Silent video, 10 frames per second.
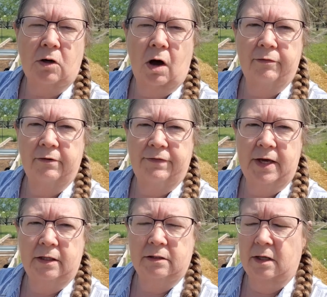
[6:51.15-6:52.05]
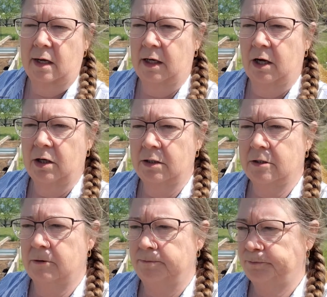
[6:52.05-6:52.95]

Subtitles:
off of things like carrots